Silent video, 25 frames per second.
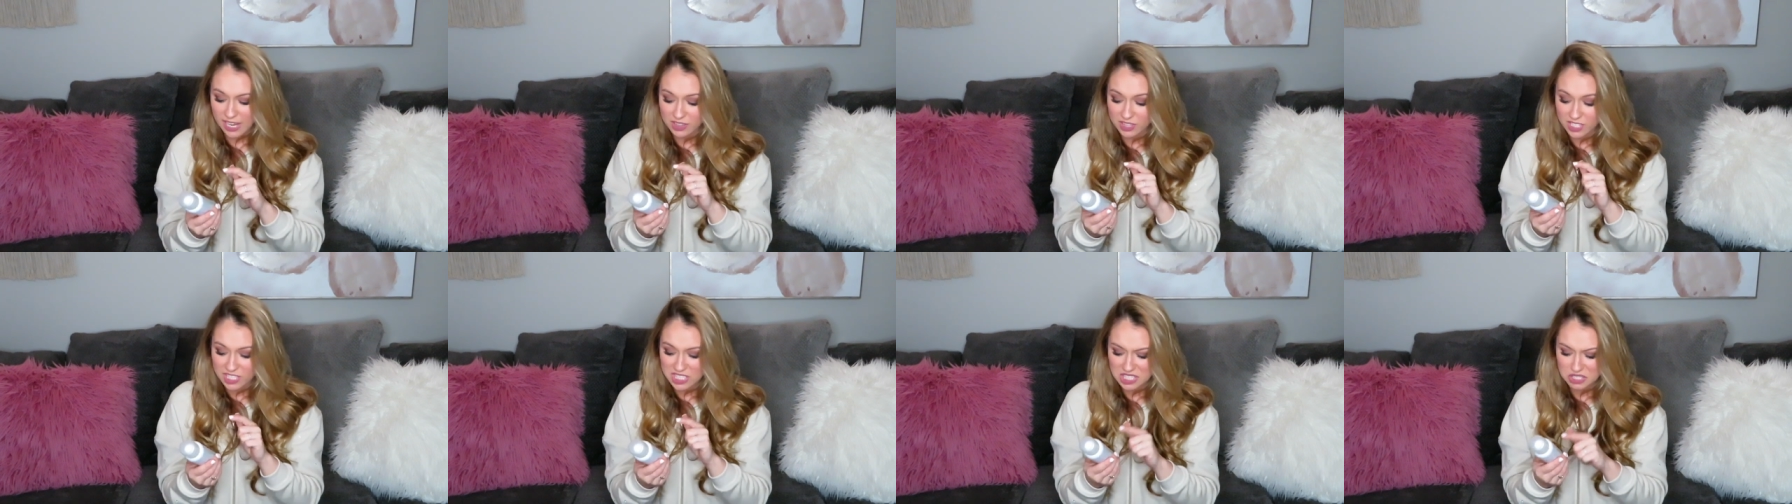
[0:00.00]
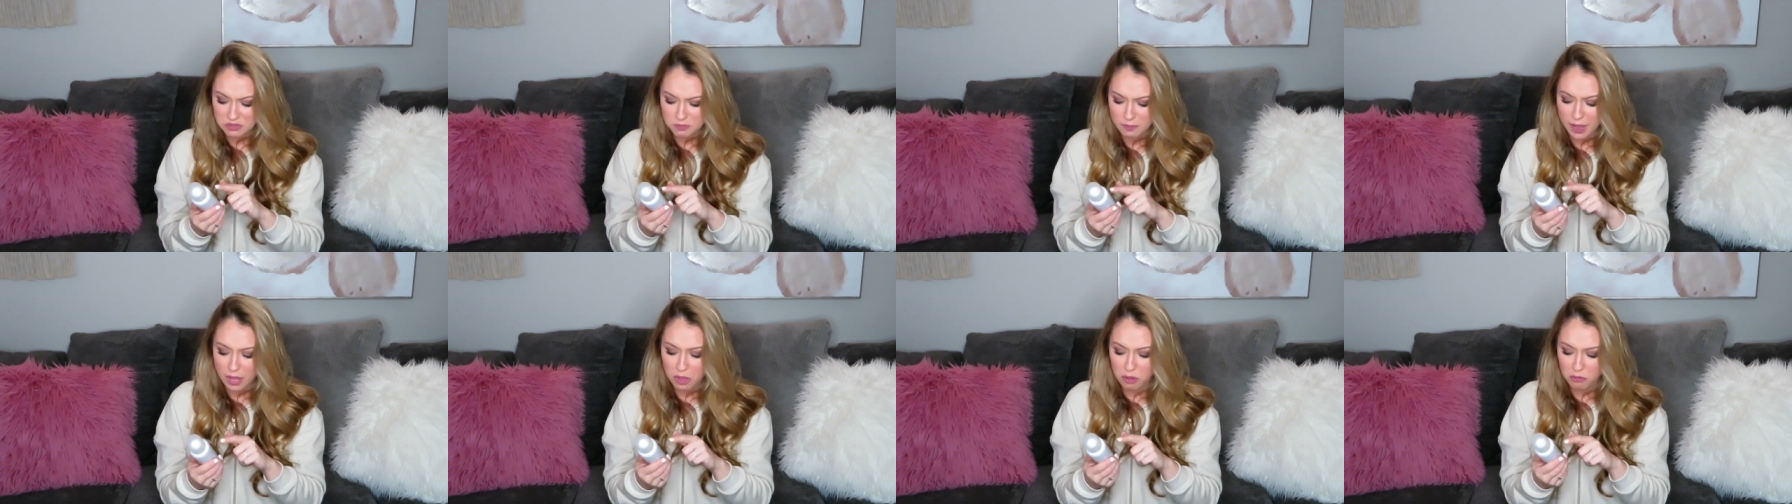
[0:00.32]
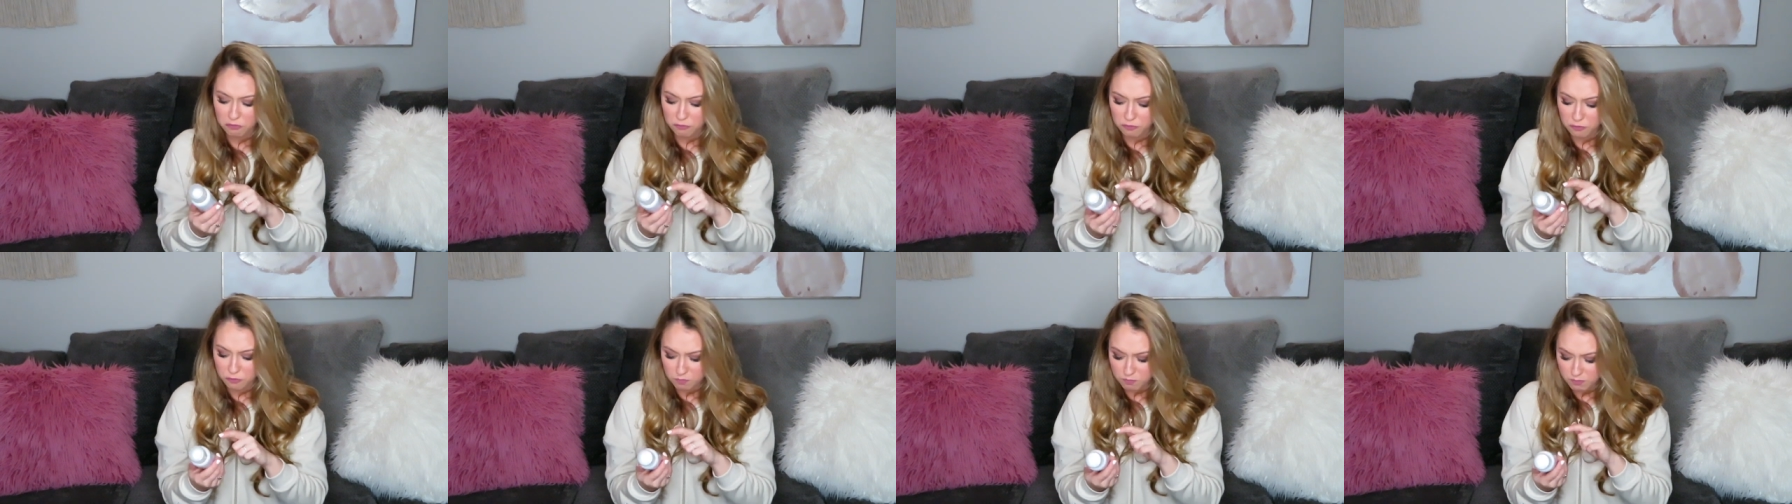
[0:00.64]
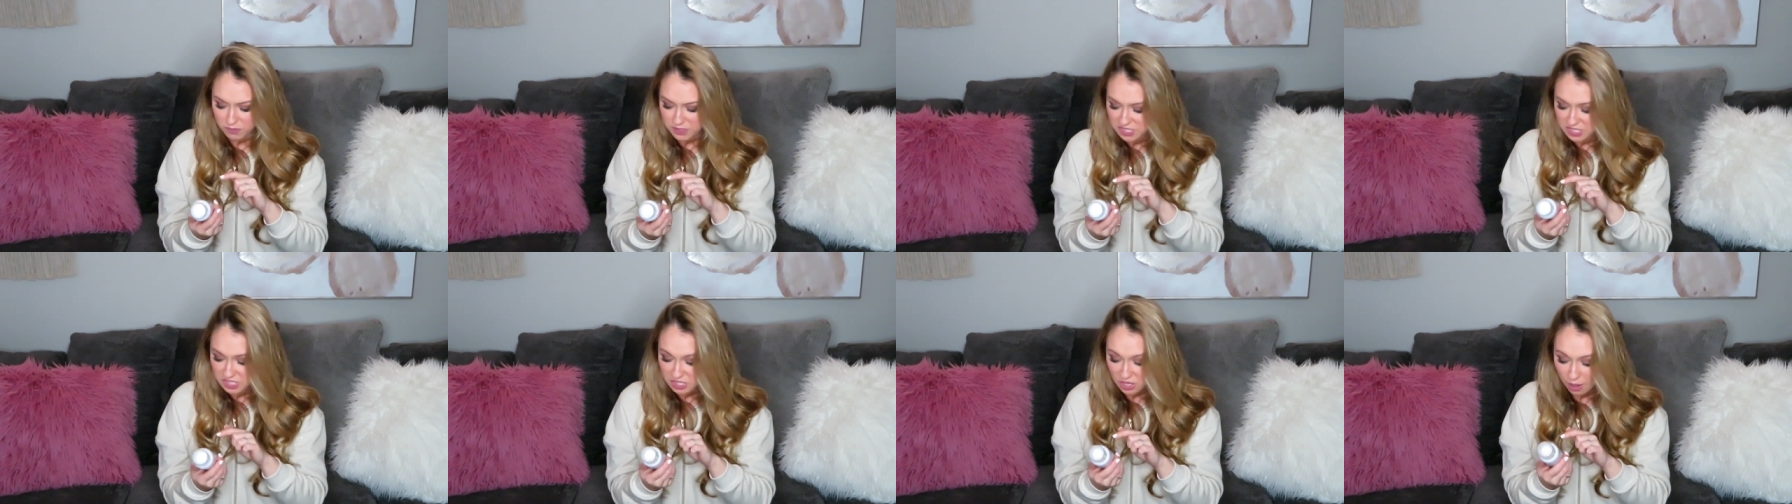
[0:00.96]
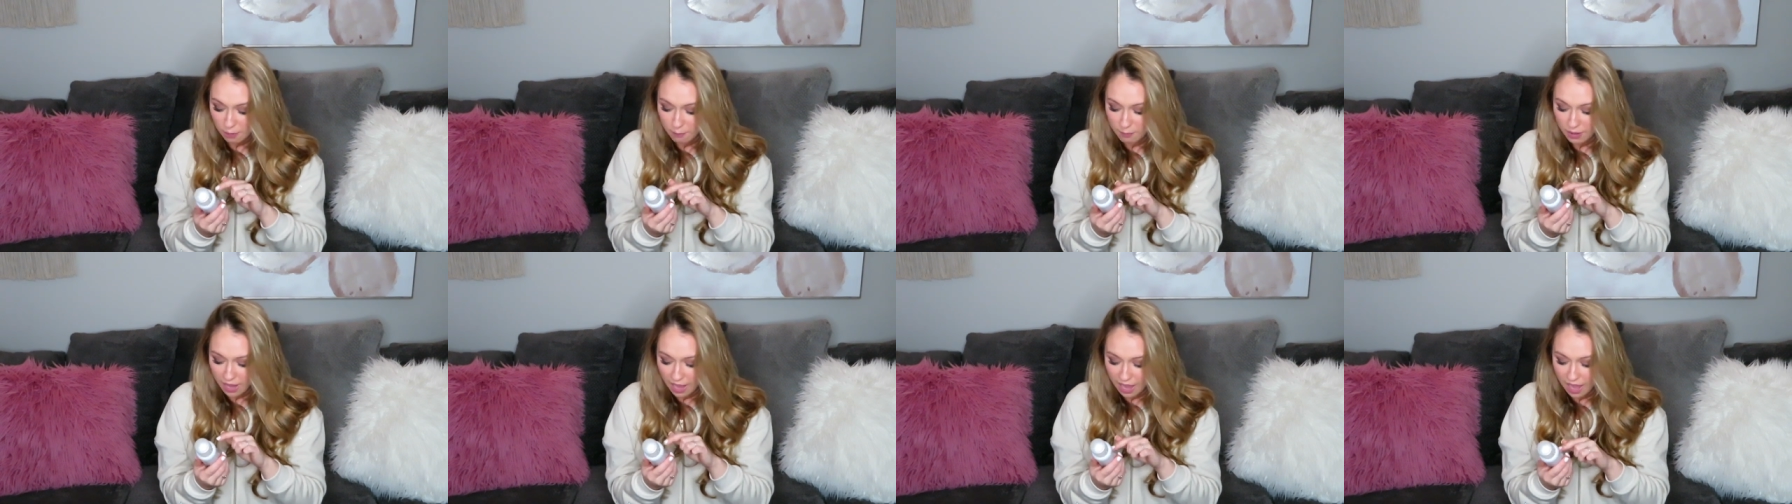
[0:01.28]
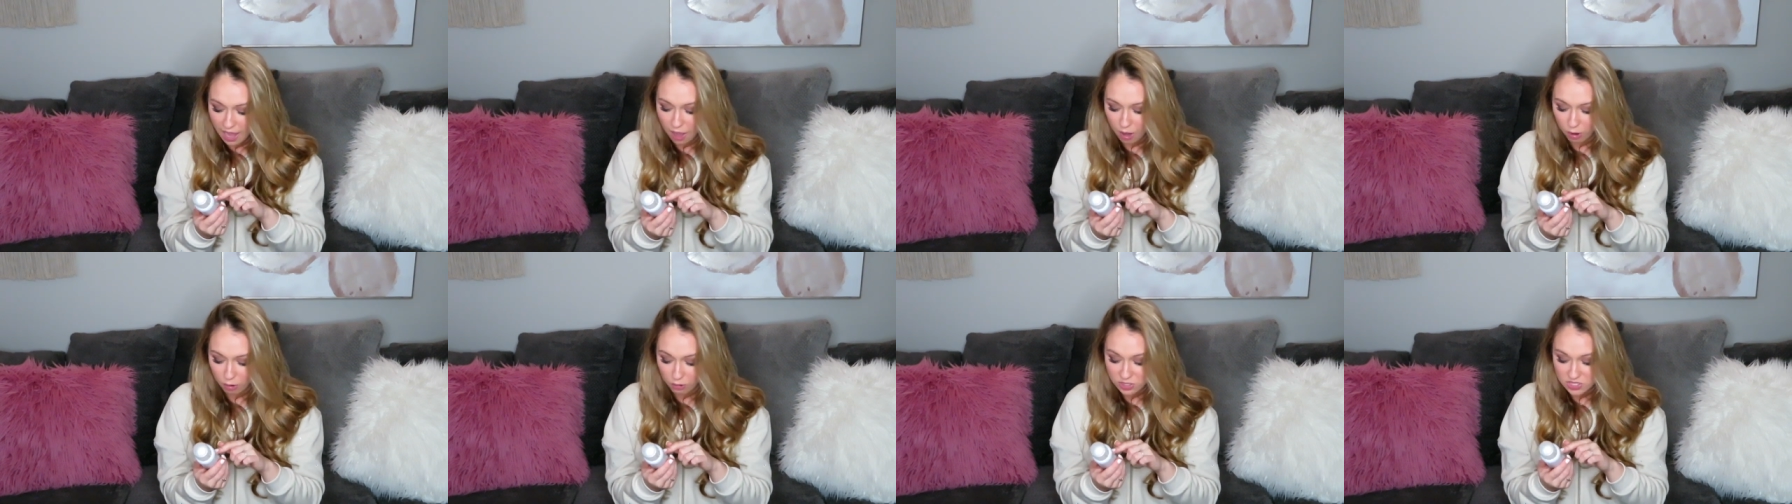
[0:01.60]
and the smell
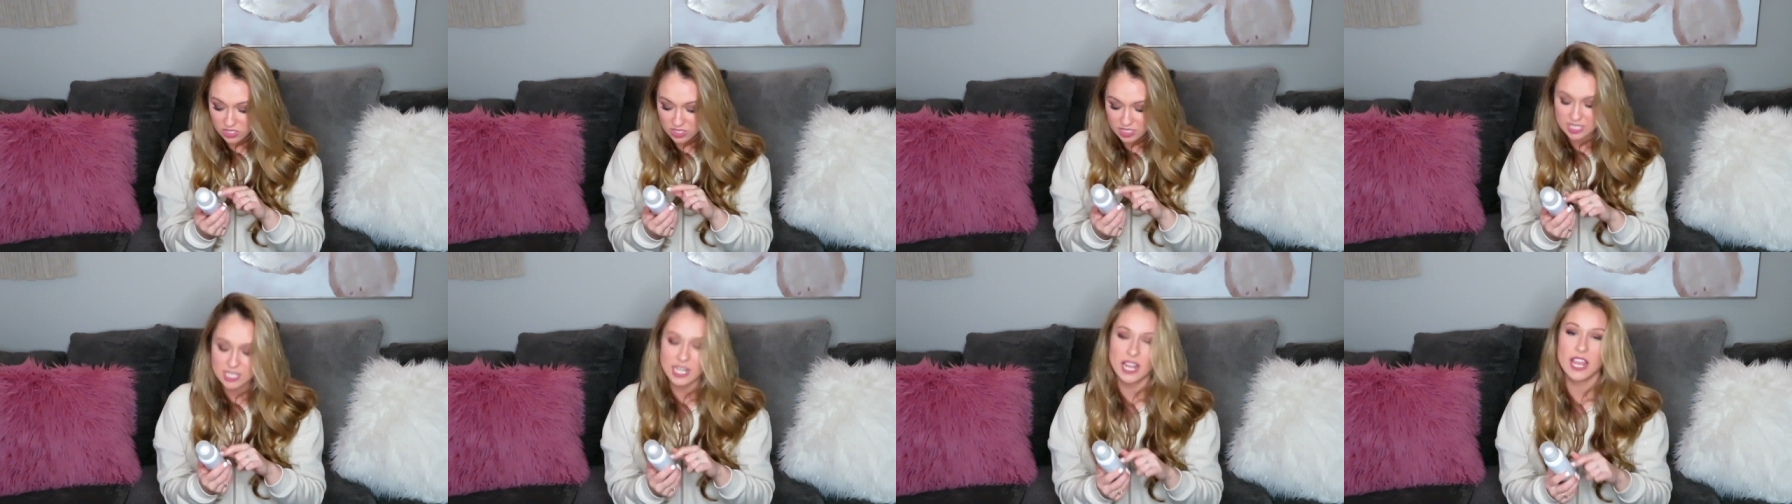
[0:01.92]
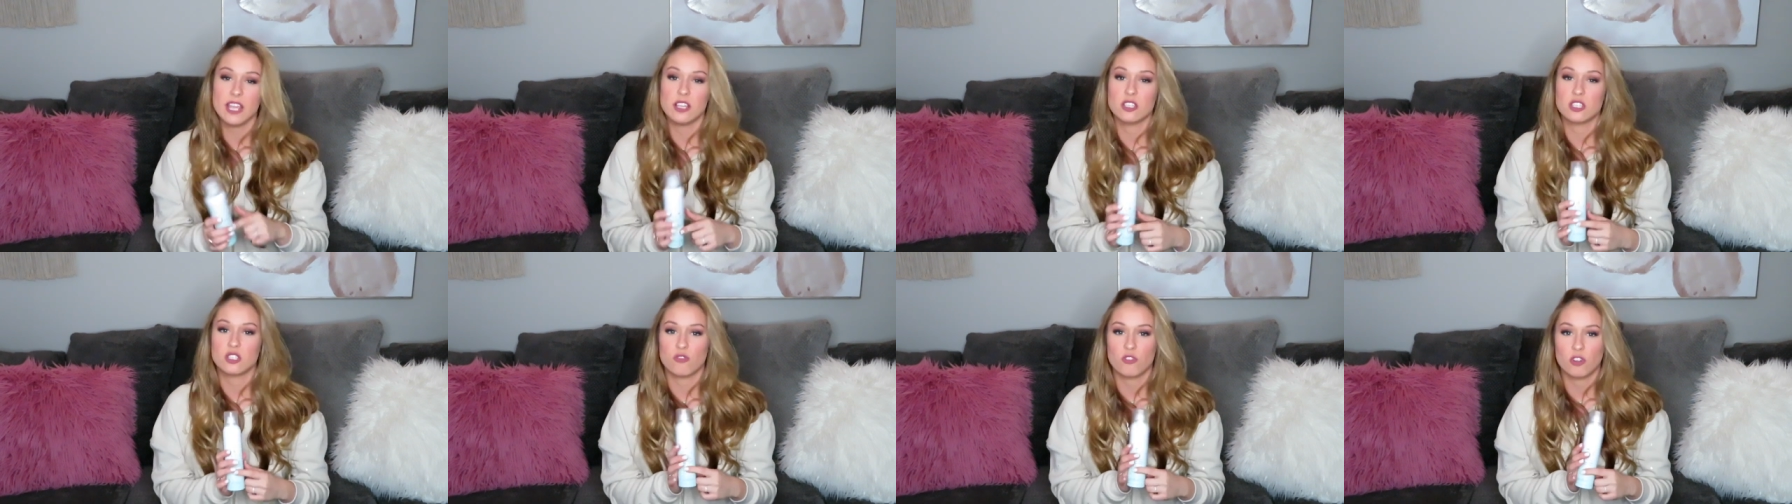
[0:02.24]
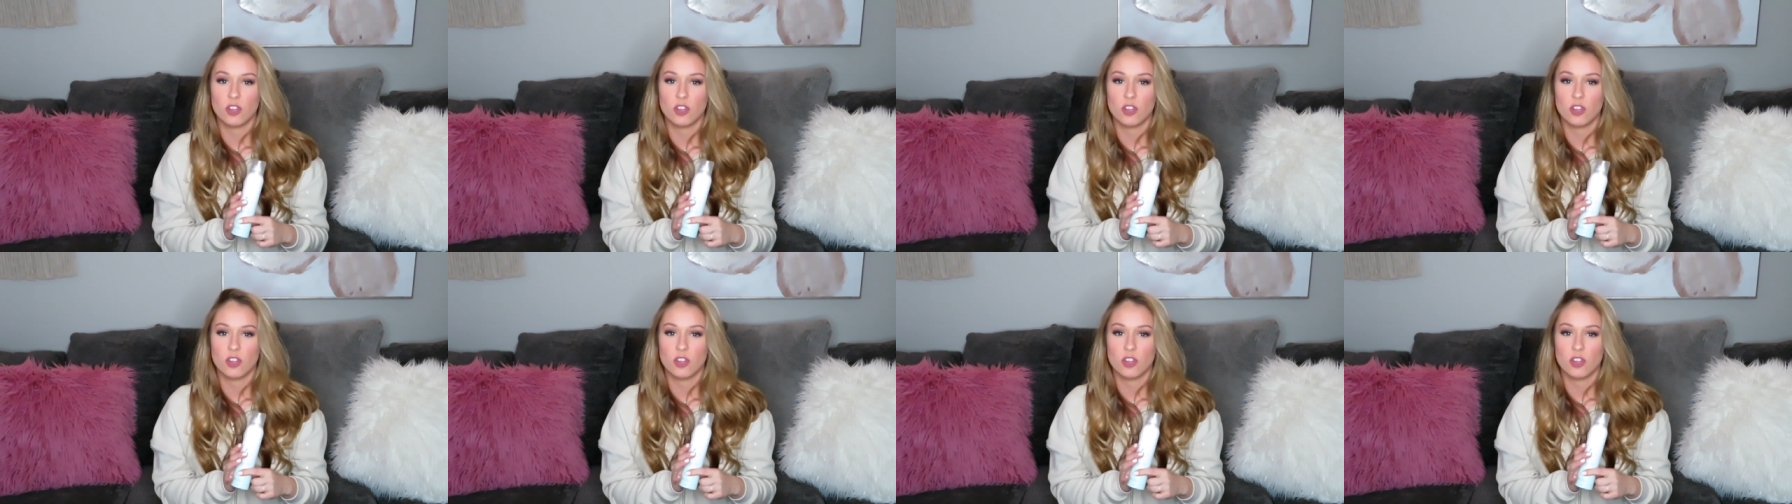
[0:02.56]
somehow stays